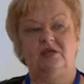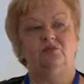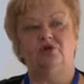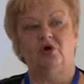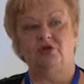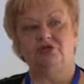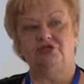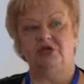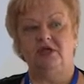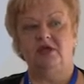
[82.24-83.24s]

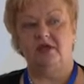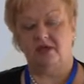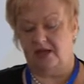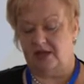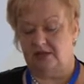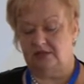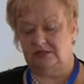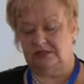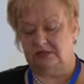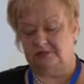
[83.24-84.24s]
immunology and
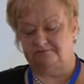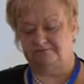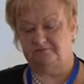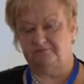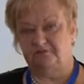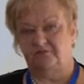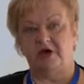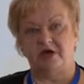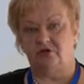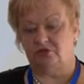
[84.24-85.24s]

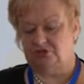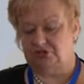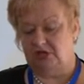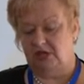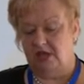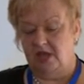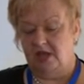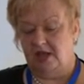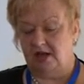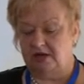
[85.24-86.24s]
virology
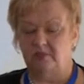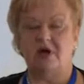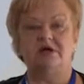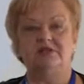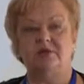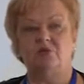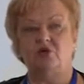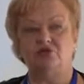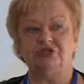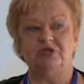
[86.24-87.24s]
are among the
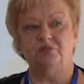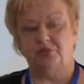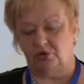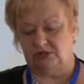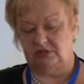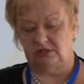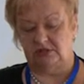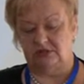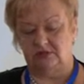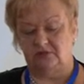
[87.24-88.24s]
most important
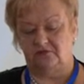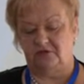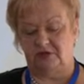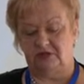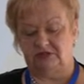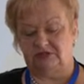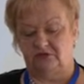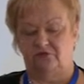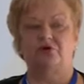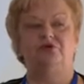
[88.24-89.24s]
fields
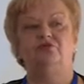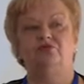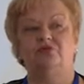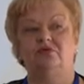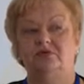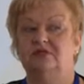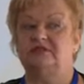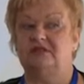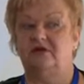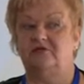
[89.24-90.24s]
for new
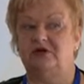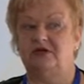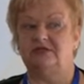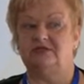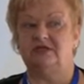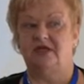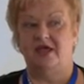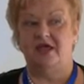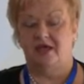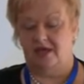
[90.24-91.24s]
discoveries
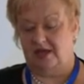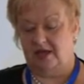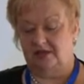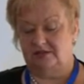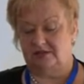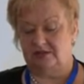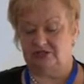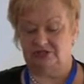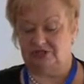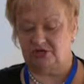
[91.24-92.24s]
and
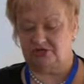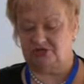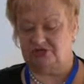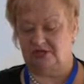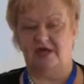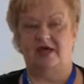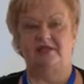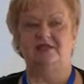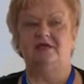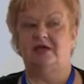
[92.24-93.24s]
research,
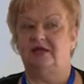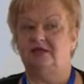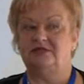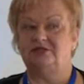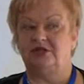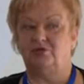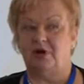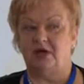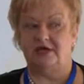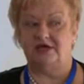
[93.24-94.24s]
and it
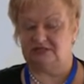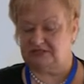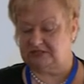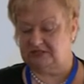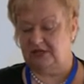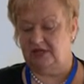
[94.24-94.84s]
requires